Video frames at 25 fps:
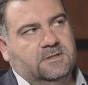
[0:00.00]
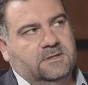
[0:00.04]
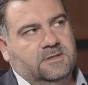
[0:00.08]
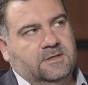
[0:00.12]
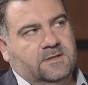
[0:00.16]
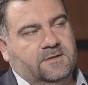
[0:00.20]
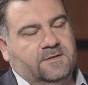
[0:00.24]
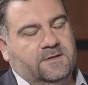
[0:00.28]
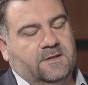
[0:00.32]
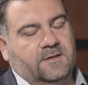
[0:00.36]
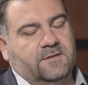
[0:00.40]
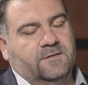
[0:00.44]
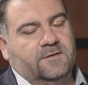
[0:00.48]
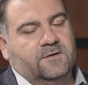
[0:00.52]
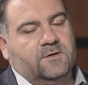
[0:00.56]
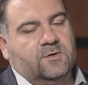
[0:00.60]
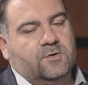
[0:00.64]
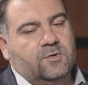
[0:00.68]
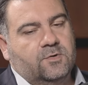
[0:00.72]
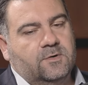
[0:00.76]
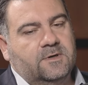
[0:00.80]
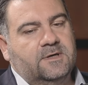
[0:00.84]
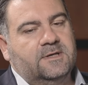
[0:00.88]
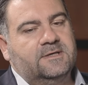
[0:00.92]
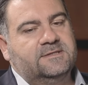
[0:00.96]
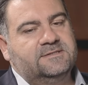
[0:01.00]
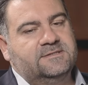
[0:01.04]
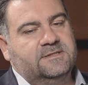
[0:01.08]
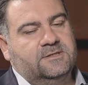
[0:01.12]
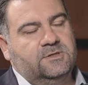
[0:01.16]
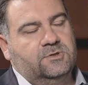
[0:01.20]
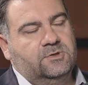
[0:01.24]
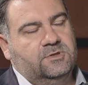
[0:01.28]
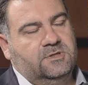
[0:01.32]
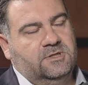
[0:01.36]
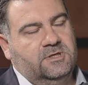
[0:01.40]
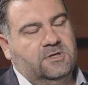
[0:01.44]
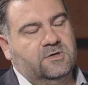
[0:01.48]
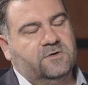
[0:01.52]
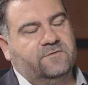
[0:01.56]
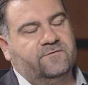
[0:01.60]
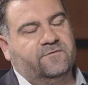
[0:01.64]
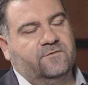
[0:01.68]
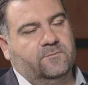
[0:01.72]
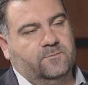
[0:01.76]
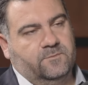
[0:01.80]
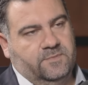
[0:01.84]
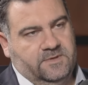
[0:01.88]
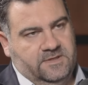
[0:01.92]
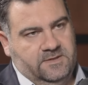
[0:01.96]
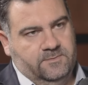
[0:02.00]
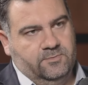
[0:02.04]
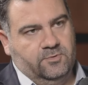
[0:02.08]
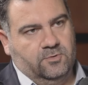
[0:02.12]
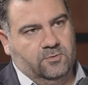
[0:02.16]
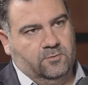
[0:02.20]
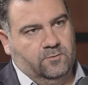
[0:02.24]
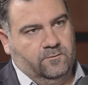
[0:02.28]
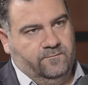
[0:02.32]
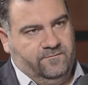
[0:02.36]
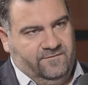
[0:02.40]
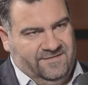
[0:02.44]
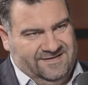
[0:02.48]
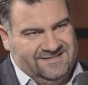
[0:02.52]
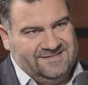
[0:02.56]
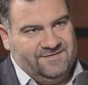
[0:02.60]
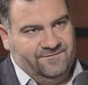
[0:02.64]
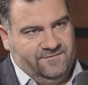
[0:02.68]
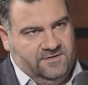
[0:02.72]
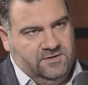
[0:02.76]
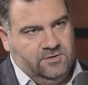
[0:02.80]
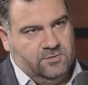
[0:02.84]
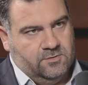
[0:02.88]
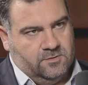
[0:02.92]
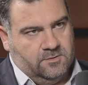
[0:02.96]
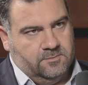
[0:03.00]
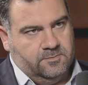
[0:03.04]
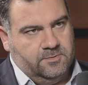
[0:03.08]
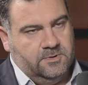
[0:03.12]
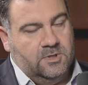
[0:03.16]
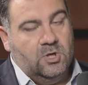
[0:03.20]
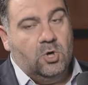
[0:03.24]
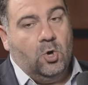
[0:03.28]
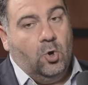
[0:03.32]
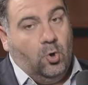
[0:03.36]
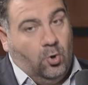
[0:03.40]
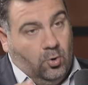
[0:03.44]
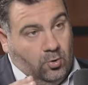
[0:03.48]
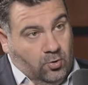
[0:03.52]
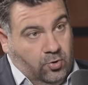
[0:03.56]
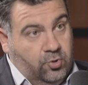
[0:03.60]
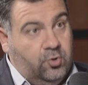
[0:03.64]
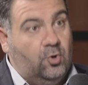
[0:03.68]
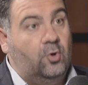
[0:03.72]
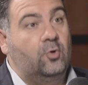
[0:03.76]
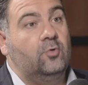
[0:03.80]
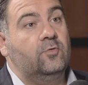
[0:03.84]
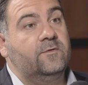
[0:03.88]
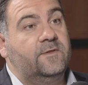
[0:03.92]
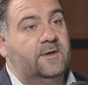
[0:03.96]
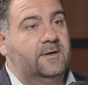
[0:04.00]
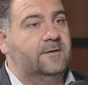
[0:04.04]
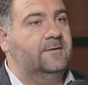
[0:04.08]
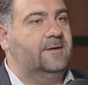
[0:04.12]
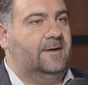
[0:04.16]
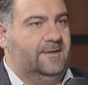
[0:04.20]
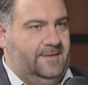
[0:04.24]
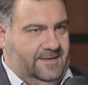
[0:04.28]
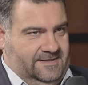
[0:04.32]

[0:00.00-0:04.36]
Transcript: the critics that you hear from people vis-a-vis Europe, although they,